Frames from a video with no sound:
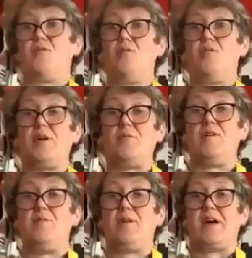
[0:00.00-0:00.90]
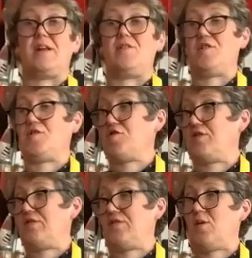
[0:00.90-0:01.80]
why don't we kind of touch on
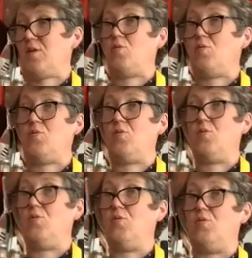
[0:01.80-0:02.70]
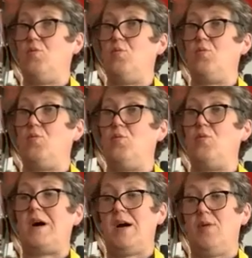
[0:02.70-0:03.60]
the fact
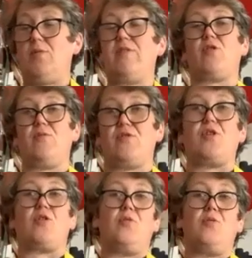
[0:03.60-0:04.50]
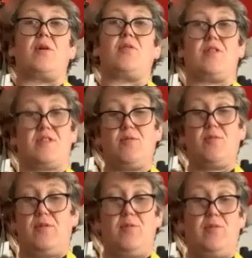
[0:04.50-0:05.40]
why we've gone for the oat milk? I think
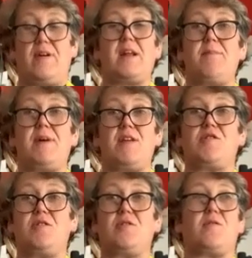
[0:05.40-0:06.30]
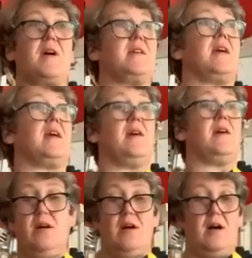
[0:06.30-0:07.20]
we kind of mentioned already
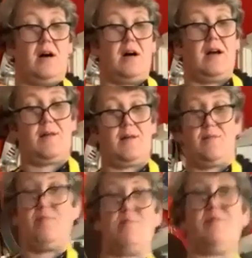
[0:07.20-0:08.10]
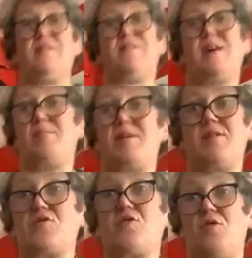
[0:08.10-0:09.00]
the fact being
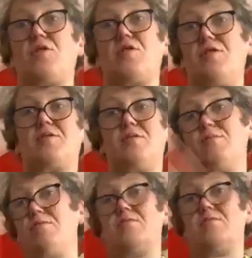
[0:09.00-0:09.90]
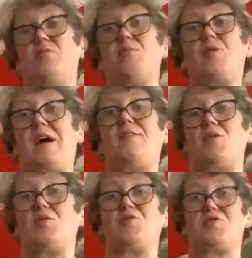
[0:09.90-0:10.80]
in Scotland, we have
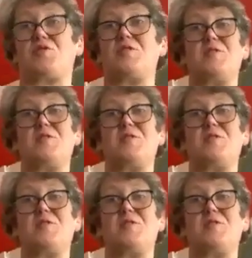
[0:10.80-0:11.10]
oats.